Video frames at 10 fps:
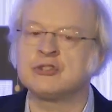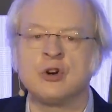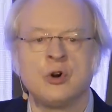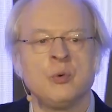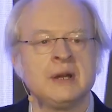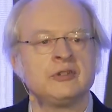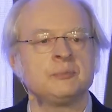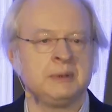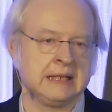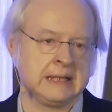always
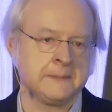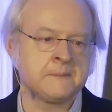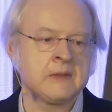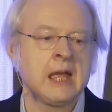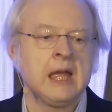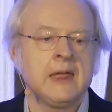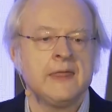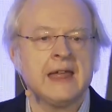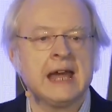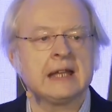been
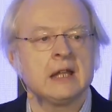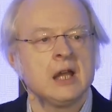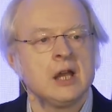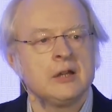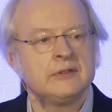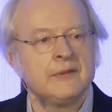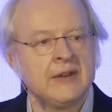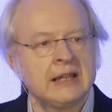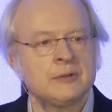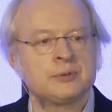that
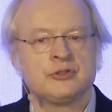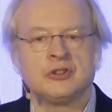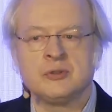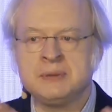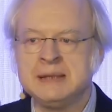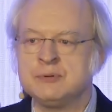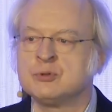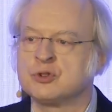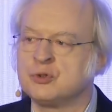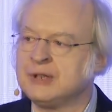developers and the people
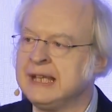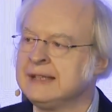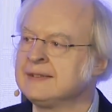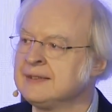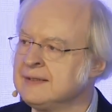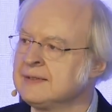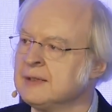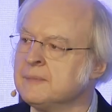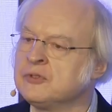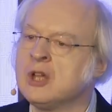who create
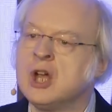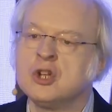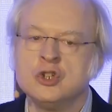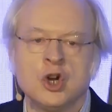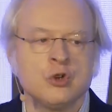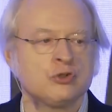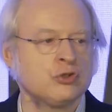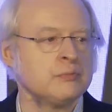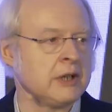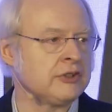systems know
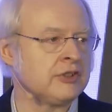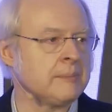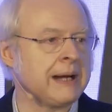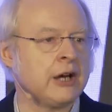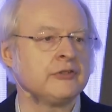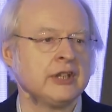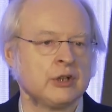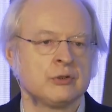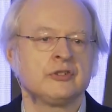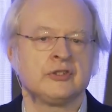too much about their
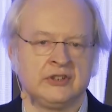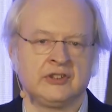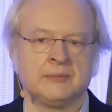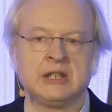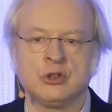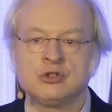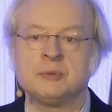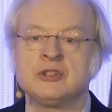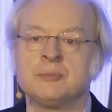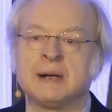own system. They know
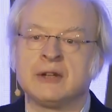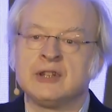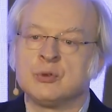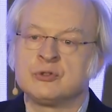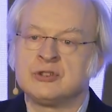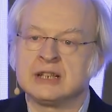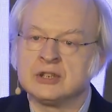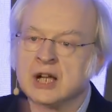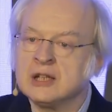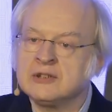too much about their own
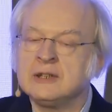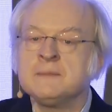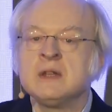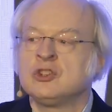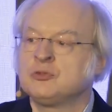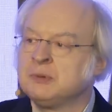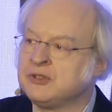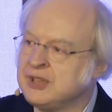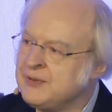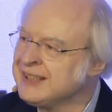technology,
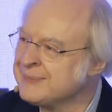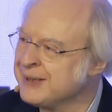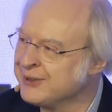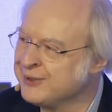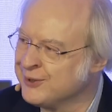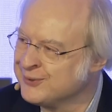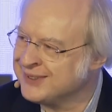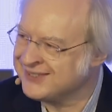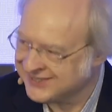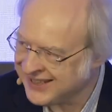specifically about their own
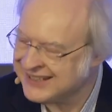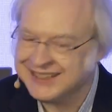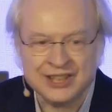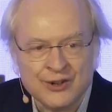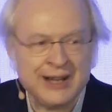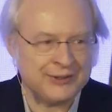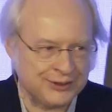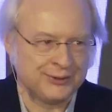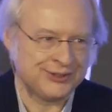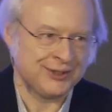design. They know how
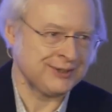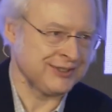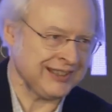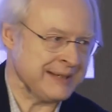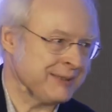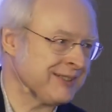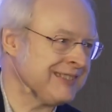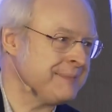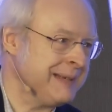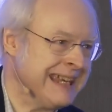to use their own design
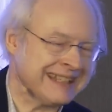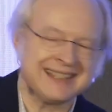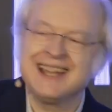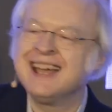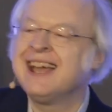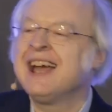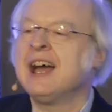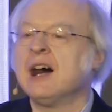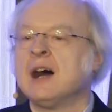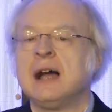because they made it.
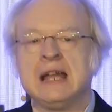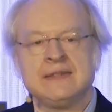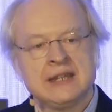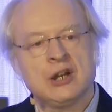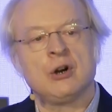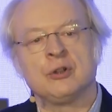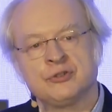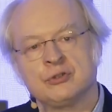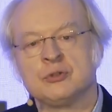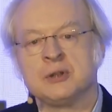And they are
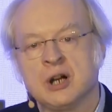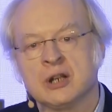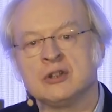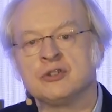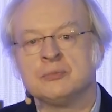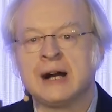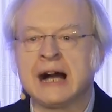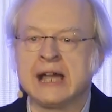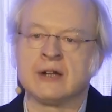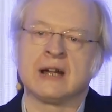also, to be honest,
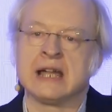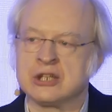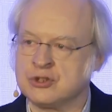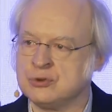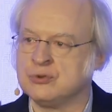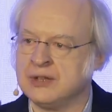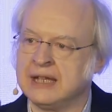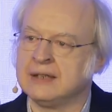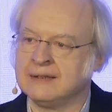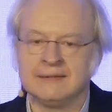higher IQ
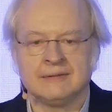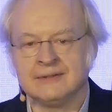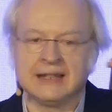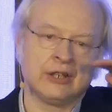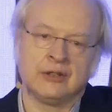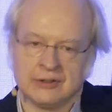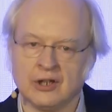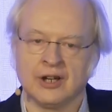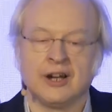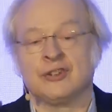than
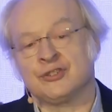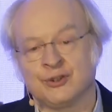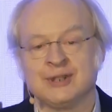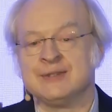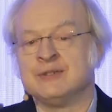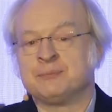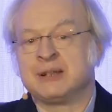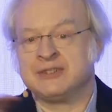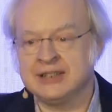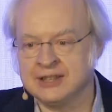us, or even
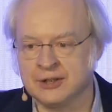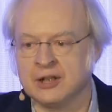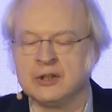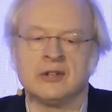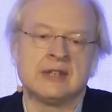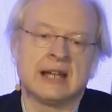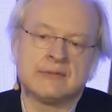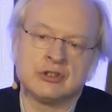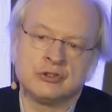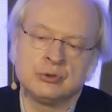particularly on the
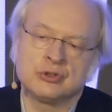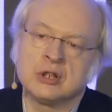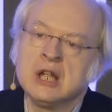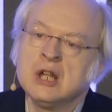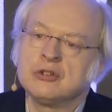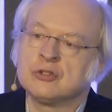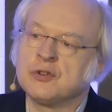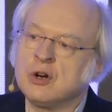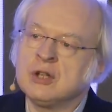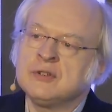average user. So
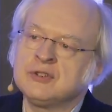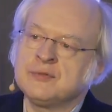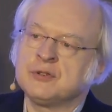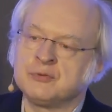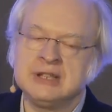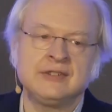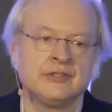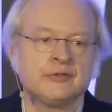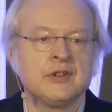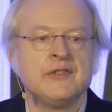for all of these different
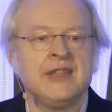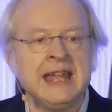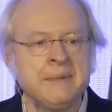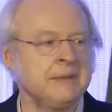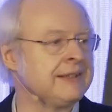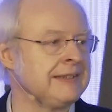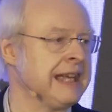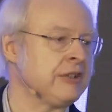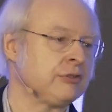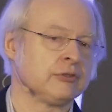reasons, for them it's
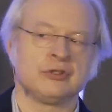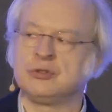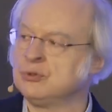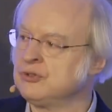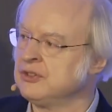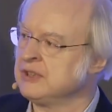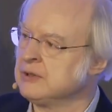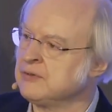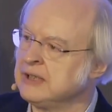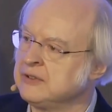natural to use these
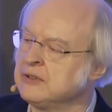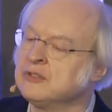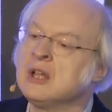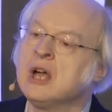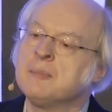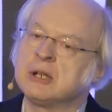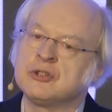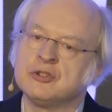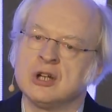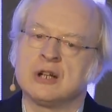interfaces, but
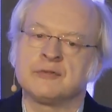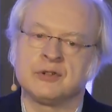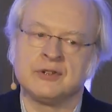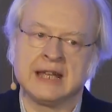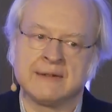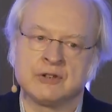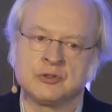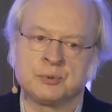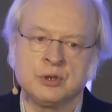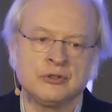it's not for the
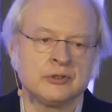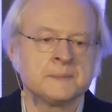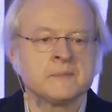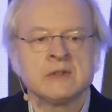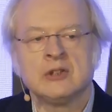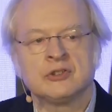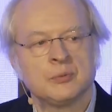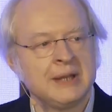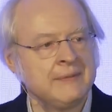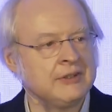average person.
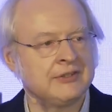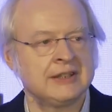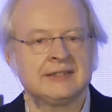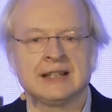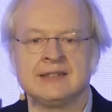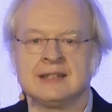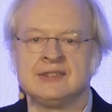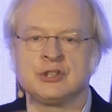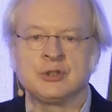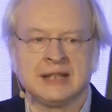So we have these things like the
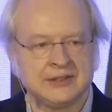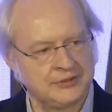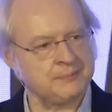articulation